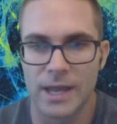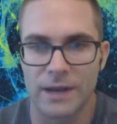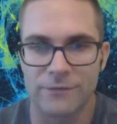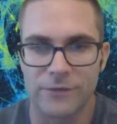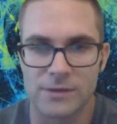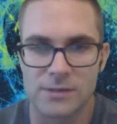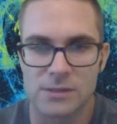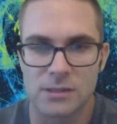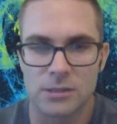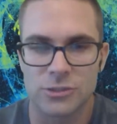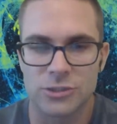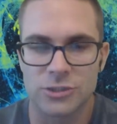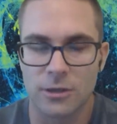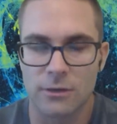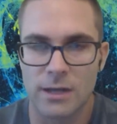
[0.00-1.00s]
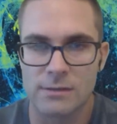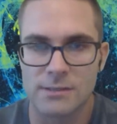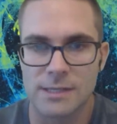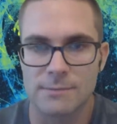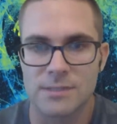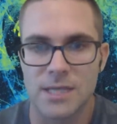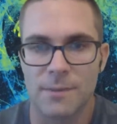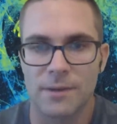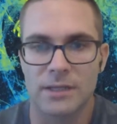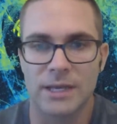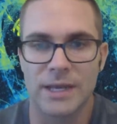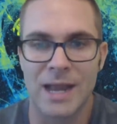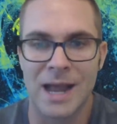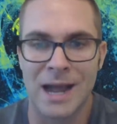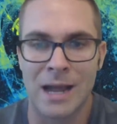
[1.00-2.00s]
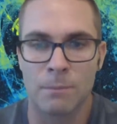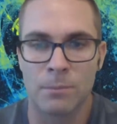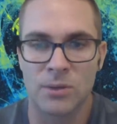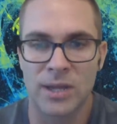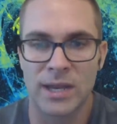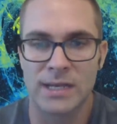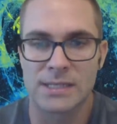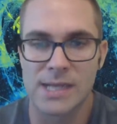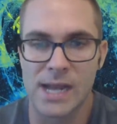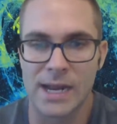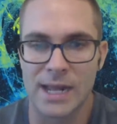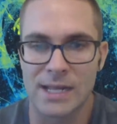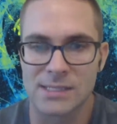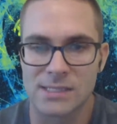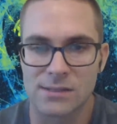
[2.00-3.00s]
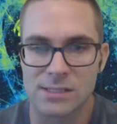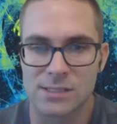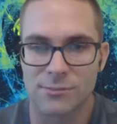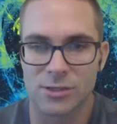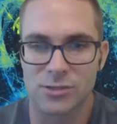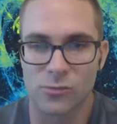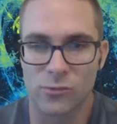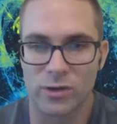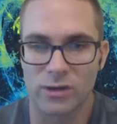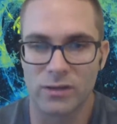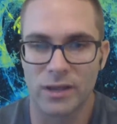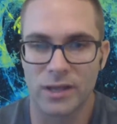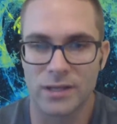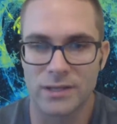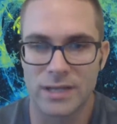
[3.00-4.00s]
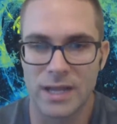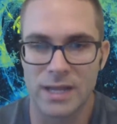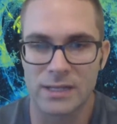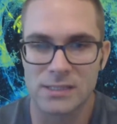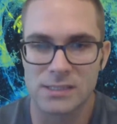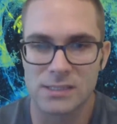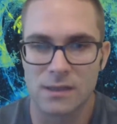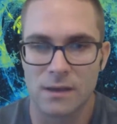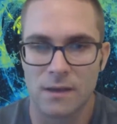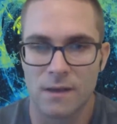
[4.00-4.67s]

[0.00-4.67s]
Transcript: And for showdowns, I'm typically not playing tight ends unless something's really condensed.